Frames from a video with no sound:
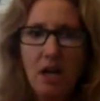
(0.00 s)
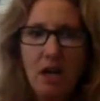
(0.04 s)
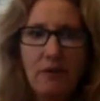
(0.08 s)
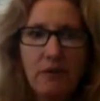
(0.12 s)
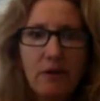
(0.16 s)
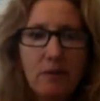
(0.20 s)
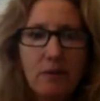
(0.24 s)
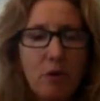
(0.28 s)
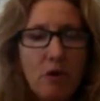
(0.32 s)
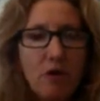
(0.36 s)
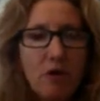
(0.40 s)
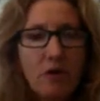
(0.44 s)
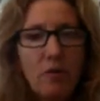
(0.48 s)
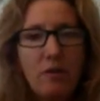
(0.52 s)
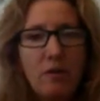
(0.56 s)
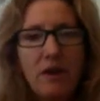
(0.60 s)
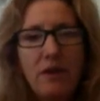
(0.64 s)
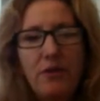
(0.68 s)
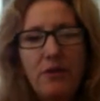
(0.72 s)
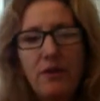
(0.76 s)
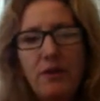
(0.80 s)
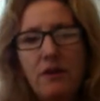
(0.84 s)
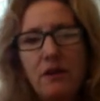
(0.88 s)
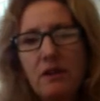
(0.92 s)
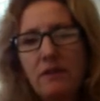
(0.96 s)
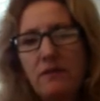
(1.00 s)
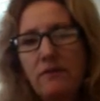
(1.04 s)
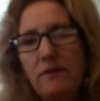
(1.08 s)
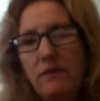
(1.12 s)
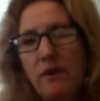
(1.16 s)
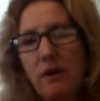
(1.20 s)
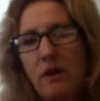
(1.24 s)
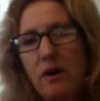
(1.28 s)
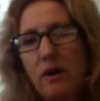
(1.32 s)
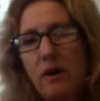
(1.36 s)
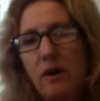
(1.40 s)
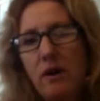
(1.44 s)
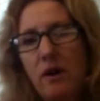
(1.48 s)
For more than 1/3 of
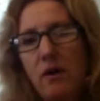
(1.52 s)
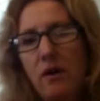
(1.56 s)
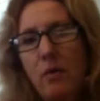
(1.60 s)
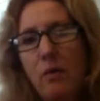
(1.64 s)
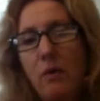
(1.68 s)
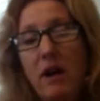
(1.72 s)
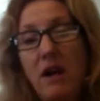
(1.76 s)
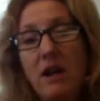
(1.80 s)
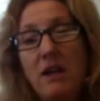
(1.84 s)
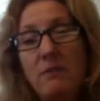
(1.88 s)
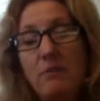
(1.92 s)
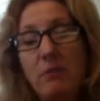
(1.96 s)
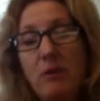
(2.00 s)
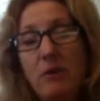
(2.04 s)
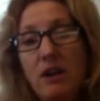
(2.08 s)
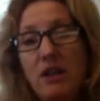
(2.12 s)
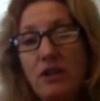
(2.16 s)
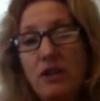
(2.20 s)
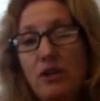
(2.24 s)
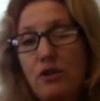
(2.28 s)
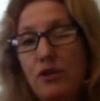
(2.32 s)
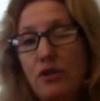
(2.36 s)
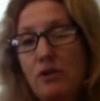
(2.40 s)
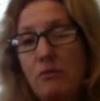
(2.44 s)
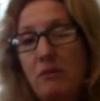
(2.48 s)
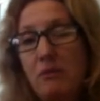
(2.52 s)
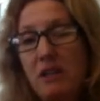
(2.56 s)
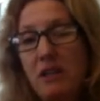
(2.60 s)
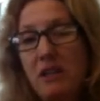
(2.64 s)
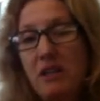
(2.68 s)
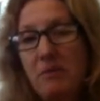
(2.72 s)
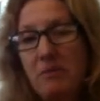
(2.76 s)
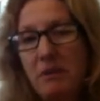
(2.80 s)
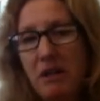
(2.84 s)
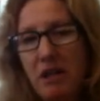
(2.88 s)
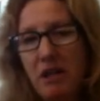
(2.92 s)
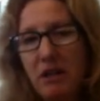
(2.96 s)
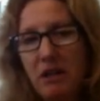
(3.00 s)
1.2 million
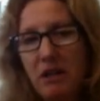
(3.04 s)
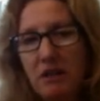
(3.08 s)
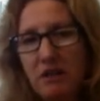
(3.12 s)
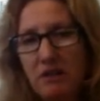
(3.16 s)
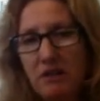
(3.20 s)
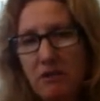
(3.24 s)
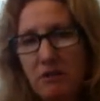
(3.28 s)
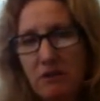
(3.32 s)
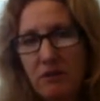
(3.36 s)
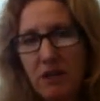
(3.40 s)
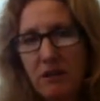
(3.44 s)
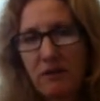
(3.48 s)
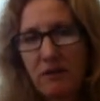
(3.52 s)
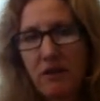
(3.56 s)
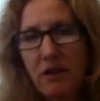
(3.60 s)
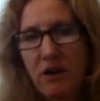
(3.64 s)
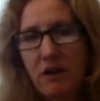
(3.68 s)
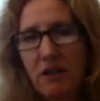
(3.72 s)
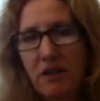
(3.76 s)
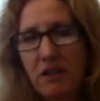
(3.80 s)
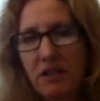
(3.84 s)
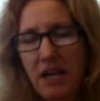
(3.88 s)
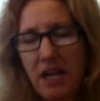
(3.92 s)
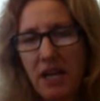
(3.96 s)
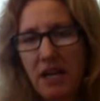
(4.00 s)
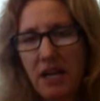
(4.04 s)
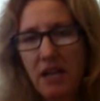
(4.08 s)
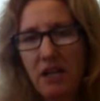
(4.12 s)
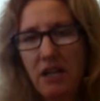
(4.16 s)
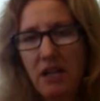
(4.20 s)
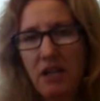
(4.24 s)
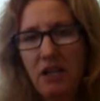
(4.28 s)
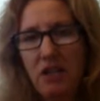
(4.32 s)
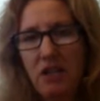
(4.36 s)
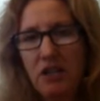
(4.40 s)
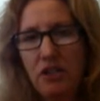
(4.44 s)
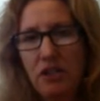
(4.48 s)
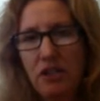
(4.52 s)
Americans who suffer a heart attack
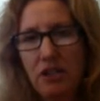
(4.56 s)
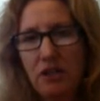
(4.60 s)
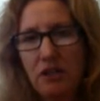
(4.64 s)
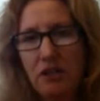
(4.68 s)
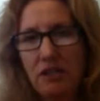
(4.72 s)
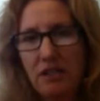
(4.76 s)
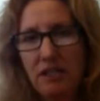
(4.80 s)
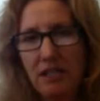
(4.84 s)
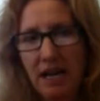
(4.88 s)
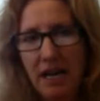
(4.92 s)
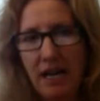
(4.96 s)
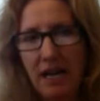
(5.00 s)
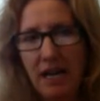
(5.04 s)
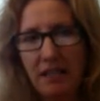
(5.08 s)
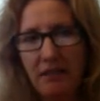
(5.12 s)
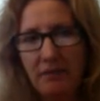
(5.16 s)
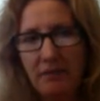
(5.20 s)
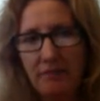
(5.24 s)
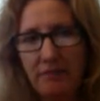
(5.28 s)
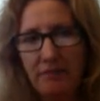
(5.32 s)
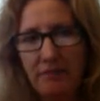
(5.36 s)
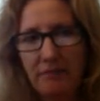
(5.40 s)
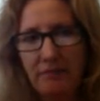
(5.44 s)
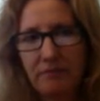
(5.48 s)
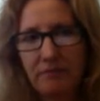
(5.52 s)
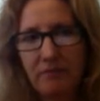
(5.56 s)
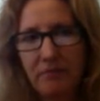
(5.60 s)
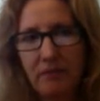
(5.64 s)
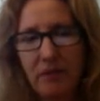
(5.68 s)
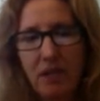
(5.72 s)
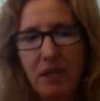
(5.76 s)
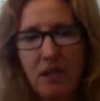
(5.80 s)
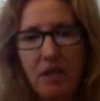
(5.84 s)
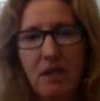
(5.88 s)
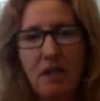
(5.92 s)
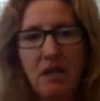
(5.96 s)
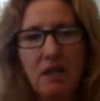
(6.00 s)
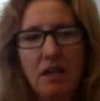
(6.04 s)
each year die.
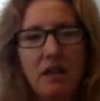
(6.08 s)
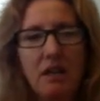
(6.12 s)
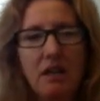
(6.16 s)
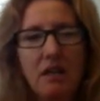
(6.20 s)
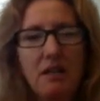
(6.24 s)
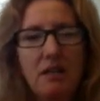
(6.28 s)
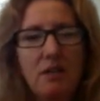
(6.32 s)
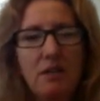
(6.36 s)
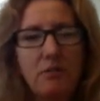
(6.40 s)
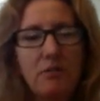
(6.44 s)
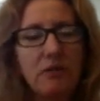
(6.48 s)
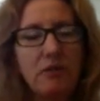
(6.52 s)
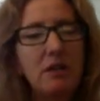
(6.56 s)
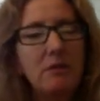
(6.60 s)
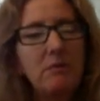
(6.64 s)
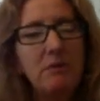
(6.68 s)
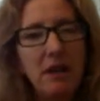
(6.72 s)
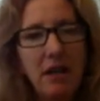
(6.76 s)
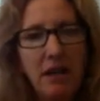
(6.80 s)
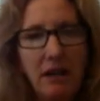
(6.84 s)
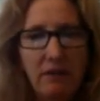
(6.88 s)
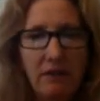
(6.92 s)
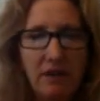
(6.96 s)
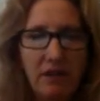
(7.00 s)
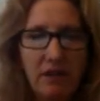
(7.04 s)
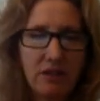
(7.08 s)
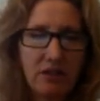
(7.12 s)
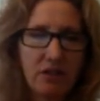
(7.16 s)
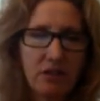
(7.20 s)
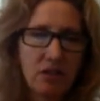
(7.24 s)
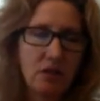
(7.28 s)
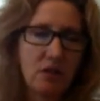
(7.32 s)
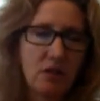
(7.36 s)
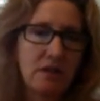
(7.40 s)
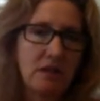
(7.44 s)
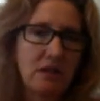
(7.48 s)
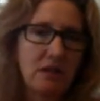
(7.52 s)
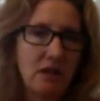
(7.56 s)
This grim evidence
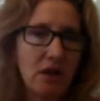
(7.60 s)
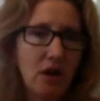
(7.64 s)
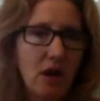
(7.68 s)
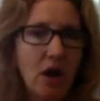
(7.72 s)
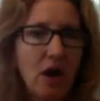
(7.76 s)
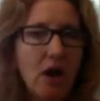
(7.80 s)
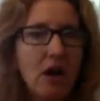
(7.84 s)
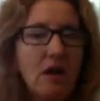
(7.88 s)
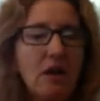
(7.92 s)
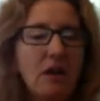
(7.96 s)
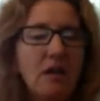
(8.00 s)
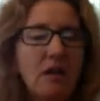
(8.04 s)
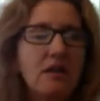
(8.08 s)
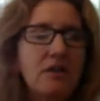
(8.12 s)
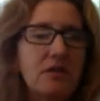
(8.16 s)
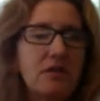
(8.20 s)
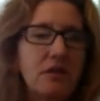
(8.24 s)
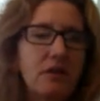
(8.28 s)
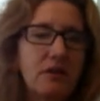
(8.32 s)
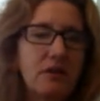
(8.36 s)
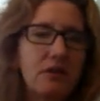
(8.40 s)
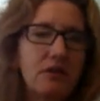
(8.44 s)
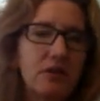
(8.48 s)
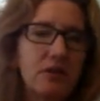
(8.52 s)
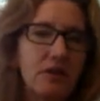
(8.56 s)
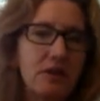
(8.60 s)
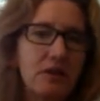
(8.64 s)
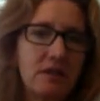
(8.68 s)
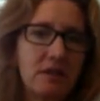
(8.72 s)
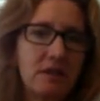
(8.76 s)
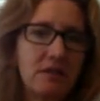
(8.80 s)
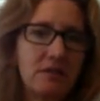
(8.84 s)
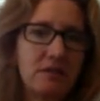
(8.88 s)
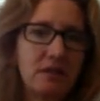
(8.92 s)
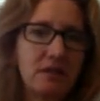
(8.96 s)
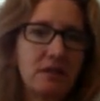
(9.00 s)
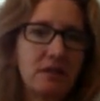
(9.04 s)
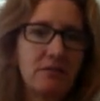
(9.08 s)
shows that the heart and the circulatory
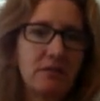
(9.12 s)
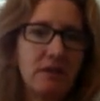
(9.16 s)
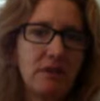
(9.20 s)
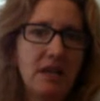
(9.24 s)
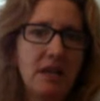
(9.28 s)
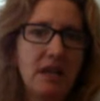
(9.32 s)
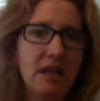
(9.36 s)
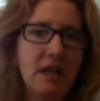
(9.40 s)
system,